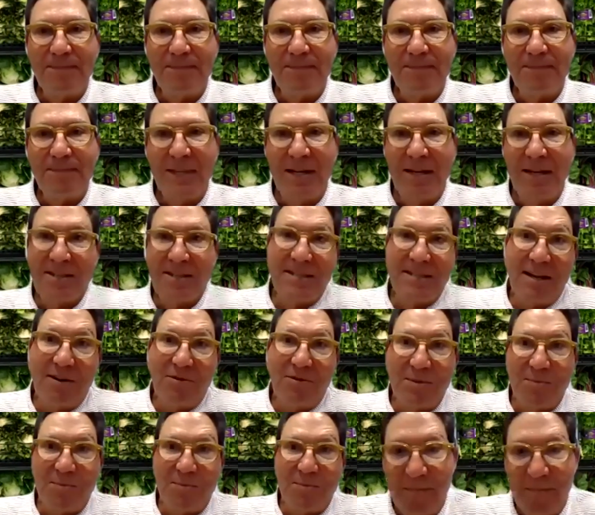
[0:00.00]
Uh, since I
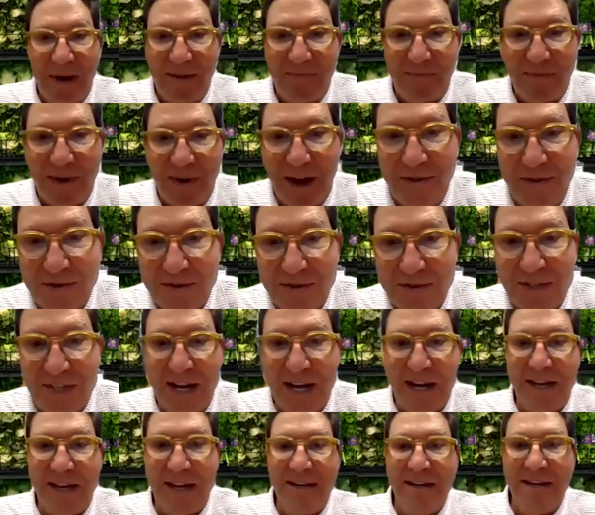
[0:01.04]
was born my father's
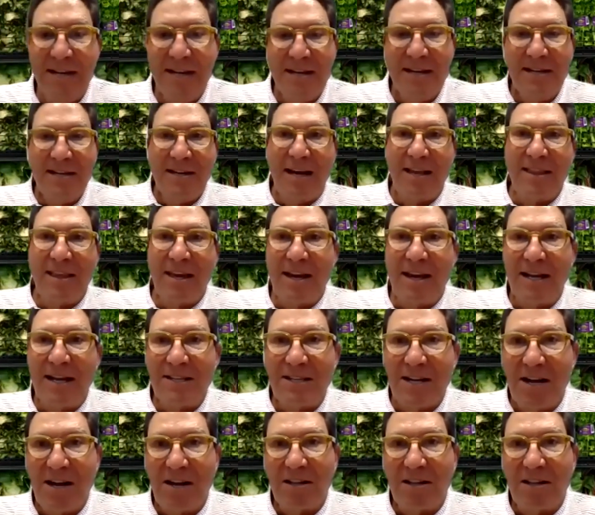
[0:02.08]
son, I thought I'd
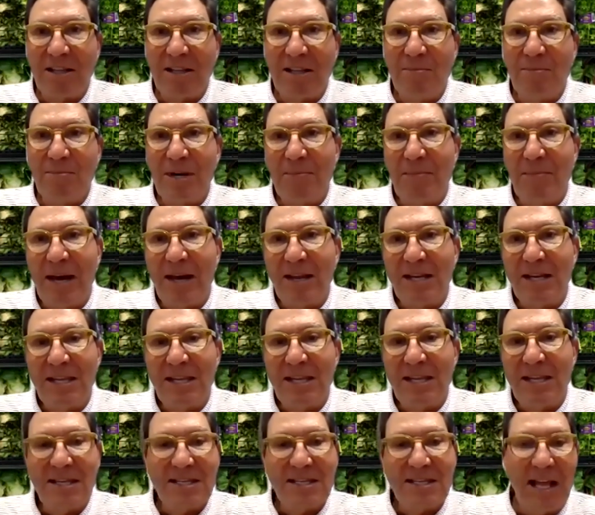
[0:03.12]
talk a little bit about
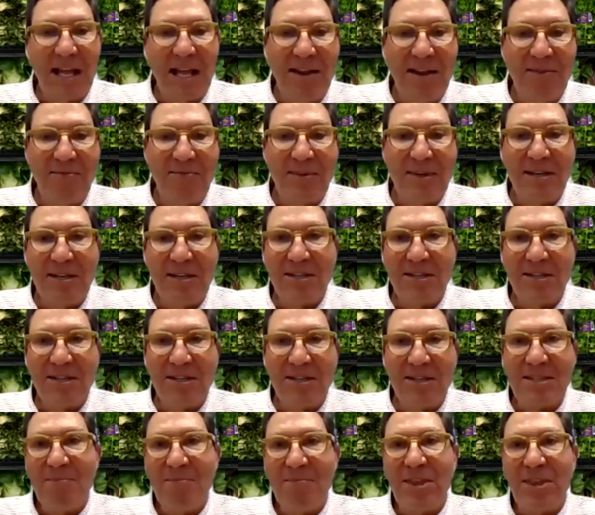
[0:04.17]
his life and
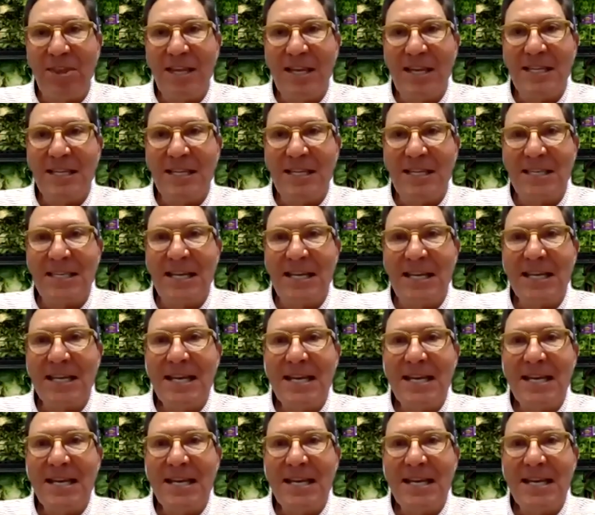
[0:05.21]
some of the things that